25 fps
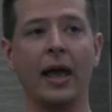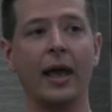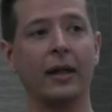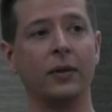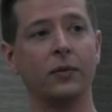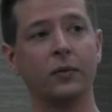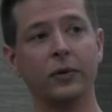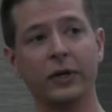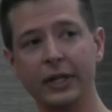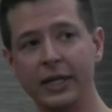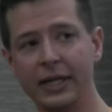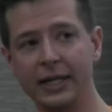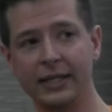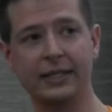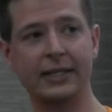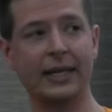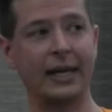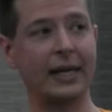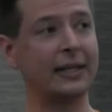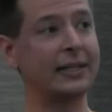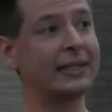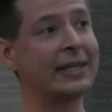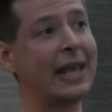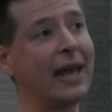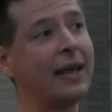And one kid's
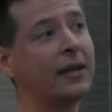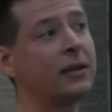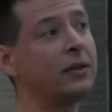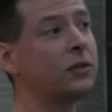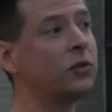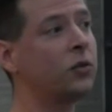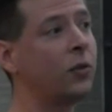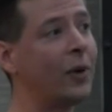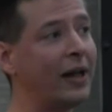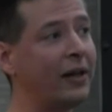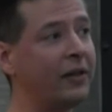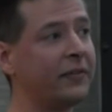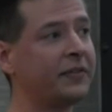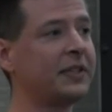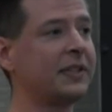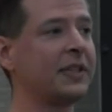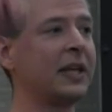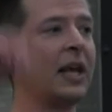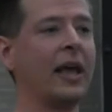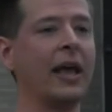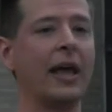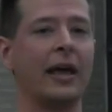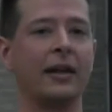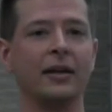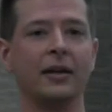like 10/12,
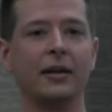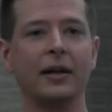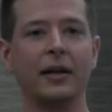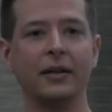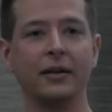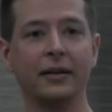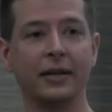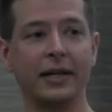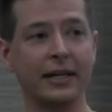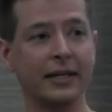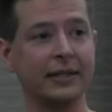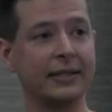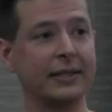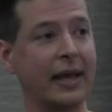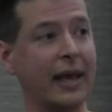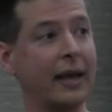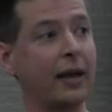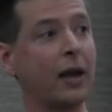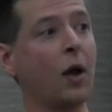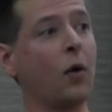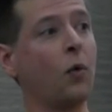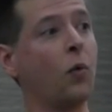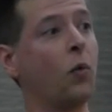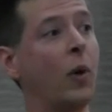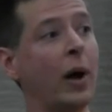and another kid's like
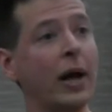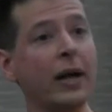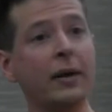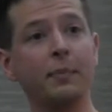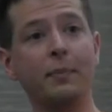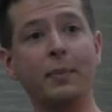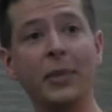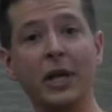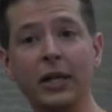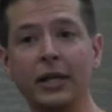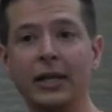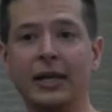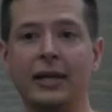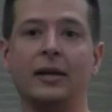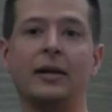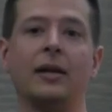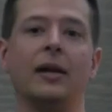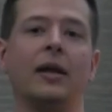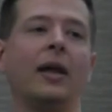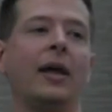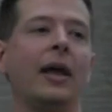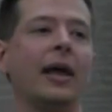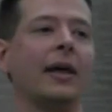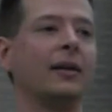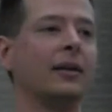
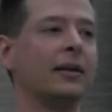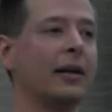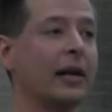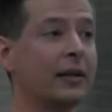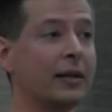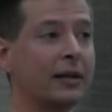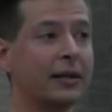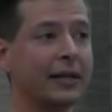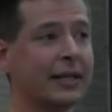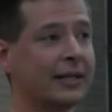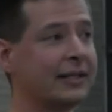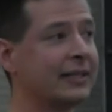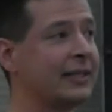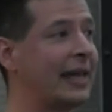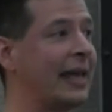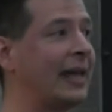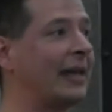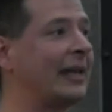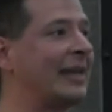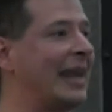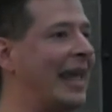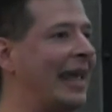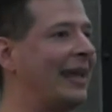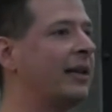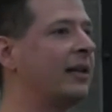1,000,000, and another kid's like
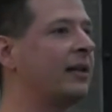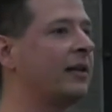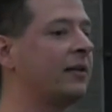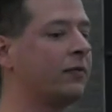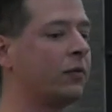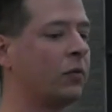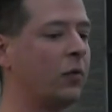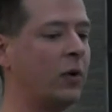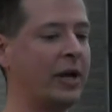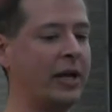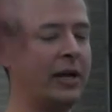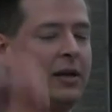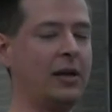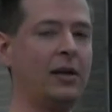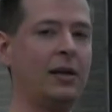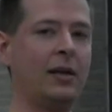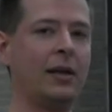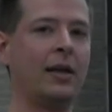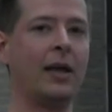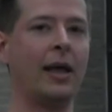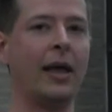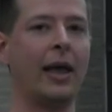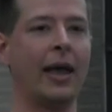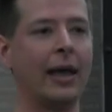-1.